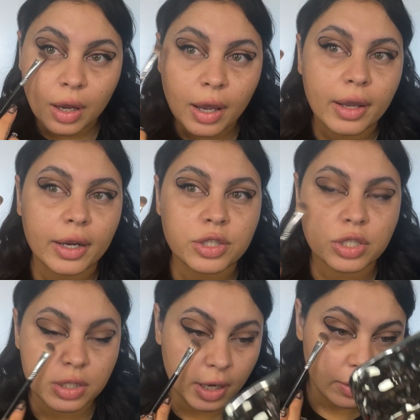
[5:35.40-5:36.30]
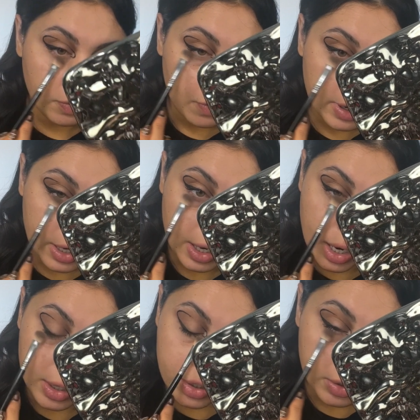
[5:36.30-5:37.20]
and I just kind of run it
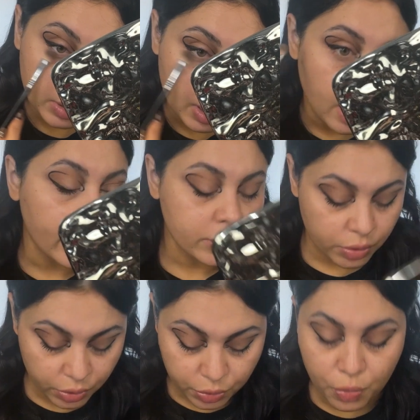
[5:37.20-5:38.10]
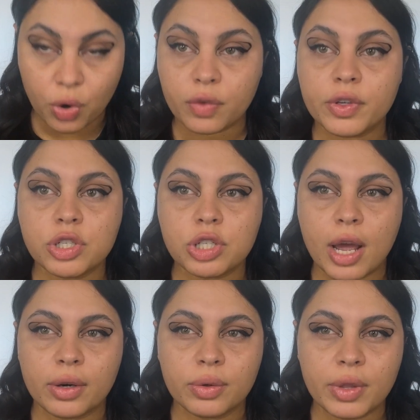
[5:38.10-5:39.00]
under the eye so there's more of a
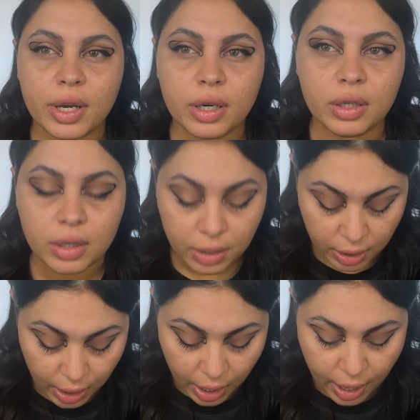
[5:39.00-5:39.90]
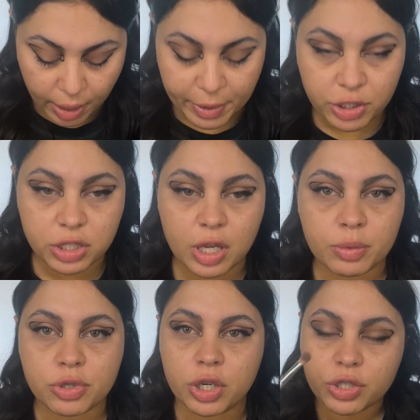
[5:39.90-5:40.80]
shadow there. It just helps
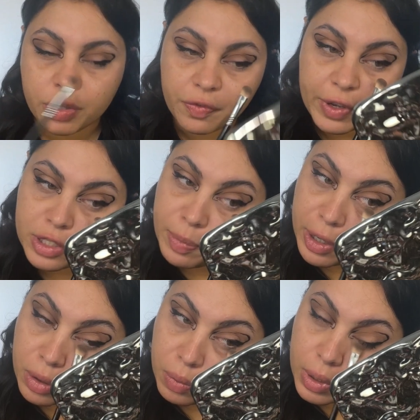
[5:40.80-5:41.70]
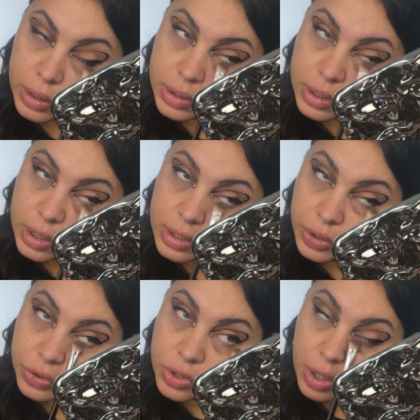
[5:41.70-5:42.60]
structure the face better once
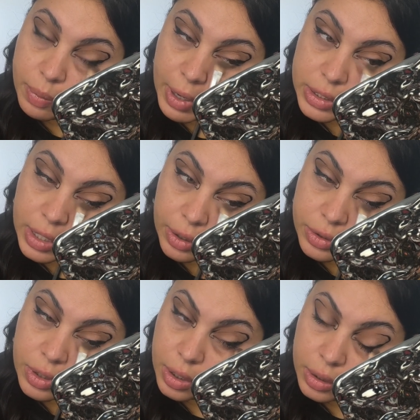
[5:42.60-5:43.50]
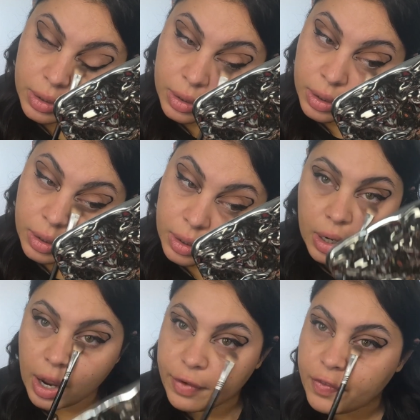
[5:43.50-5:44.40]
concealer's on and mascara's on.
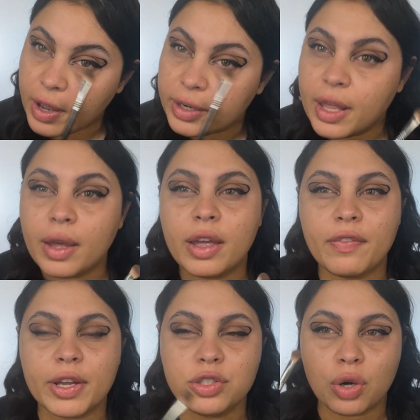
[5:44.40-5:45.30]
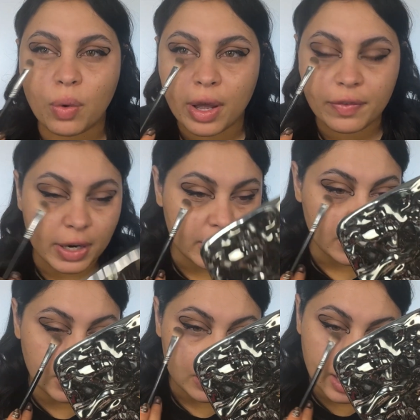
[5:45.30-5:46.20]
I find that if I don't have
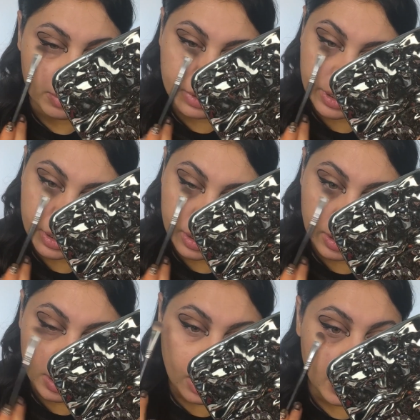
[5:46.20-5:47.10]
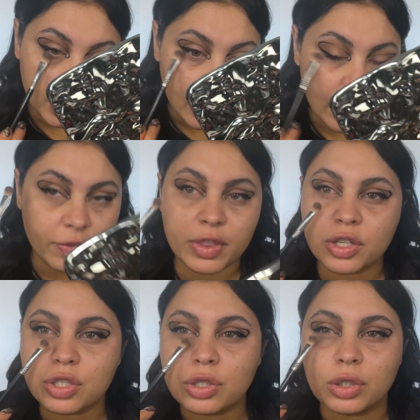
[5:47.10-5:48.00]
anything down here, everything
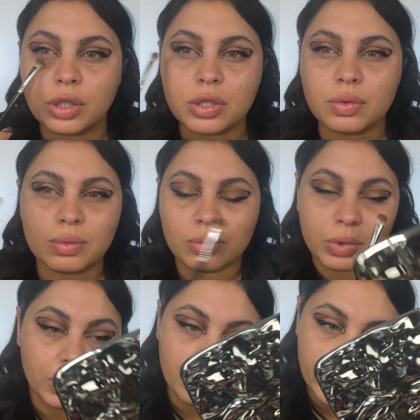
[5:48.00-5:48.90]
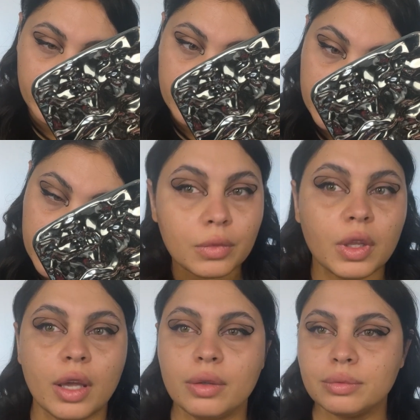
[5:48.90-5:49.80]
just looks really weird.
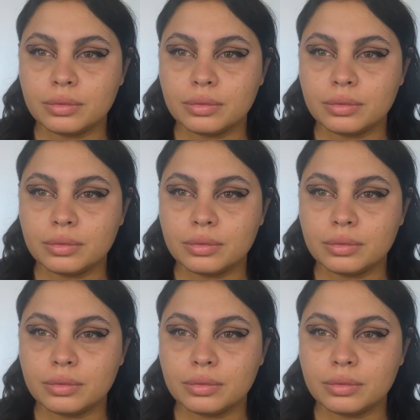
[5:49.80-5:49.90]
Okay,